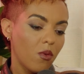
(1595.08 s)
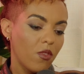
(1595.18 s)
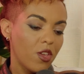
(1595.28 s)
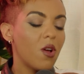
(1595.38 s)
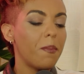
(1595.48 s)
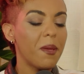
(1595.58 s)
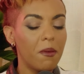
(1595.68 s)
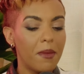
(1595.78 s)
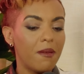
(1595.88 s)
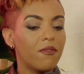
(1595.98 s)
you know
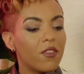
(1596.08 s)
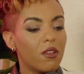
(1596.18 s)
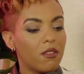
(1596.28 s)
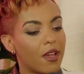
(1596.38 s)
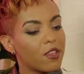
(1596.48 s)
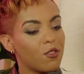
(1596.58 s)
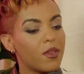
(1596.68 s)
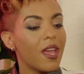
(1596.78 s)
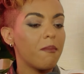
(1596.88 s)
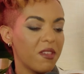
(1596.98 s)
people may feel like you
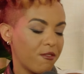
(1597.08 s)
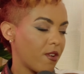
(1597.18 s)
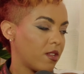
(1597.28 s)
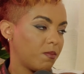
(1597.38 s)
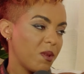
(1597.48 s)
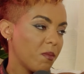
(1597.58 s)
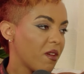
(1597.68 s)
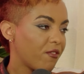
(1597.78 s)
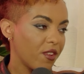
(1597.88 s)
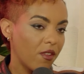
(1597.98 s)
can't make friends people
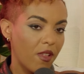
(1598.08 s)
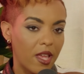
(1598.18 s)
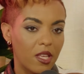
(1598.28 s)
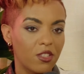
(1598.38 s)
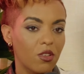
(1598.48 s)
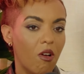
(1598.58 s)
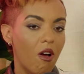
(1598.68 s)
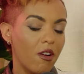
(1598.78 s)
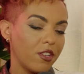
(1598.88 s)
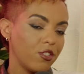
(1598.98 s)
may feel like it's
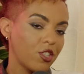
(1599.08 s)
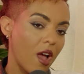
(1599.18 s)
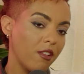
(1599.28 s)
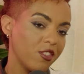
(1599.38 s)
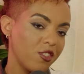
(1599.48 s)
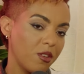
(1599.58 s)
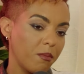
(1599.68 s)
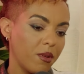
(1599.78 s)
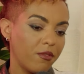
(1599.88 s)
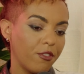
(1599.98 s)
hard and challenging
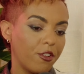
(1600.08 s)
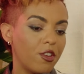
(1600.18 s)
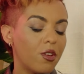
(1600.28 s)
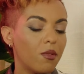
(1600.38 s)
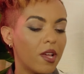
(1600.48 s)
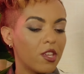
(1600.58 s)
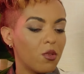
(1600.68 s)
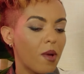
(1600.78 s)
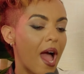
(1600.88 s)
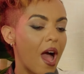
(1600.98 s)
but for you like
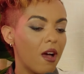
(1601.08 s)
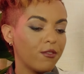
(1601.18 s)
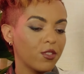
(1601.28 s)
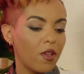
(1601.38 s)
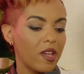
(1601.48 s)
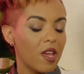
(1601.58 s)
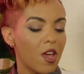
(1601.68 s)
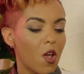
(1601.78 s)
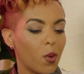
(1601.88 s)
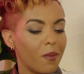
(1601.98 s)
you have so like
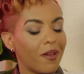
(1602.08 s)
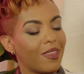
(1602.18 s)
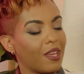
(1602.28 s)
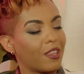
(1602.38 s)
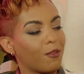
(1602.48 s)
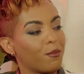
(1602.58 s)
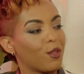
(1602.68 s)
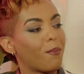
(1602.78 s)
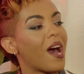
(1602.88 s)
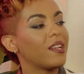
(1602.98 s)
what about like the,
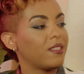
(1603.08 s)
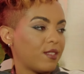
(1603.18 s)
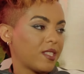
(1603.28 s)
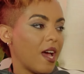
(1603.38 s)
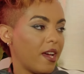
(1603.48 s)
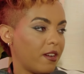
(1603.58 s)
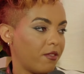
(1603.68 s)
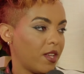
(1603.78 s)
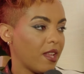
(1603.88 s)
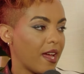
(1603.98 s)
the positive side
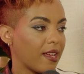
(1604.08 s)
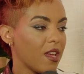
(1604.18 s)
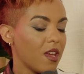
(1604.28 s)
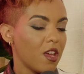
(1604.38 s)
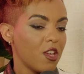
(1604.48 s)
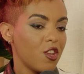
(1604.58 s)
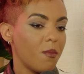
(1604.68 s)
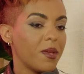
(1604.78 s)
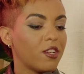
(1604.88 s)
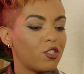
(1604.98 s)
of it like you know
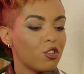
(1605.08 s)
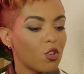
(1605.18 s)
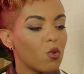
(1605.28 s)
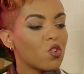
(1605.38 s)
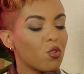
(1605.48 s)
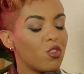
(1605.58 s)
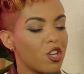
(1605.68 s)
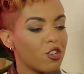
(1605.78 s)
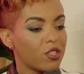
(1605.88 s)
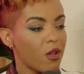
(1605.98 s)
because you're so true to
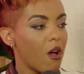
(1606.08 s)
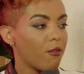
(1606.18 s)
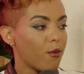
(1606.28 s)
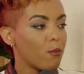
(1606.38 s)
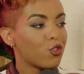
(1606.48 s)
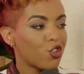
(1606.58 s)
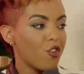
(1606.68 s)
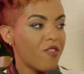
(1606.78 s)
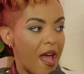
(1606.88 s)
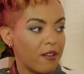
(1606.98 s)
yourself i'm
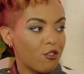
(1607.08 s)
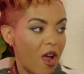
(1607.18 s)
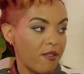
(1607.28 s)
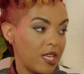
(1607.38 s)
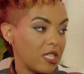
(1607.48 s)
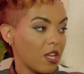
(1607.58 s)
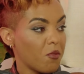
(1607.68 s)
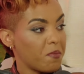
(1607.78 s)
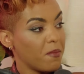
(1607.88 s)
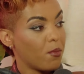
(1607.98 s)
sure that gravitates
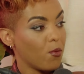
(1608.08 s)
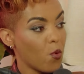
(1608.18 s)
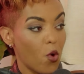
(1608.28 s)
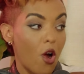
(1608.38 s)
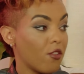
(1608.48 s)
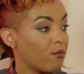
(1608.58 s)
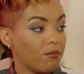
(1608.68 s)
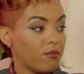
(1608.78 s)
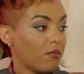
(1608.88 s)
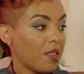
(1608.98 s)
other people who are
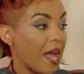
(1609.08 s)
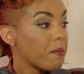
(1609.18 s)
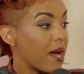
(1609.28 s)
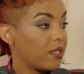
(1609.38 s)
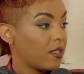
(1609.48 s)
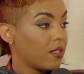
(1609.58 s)
like-minded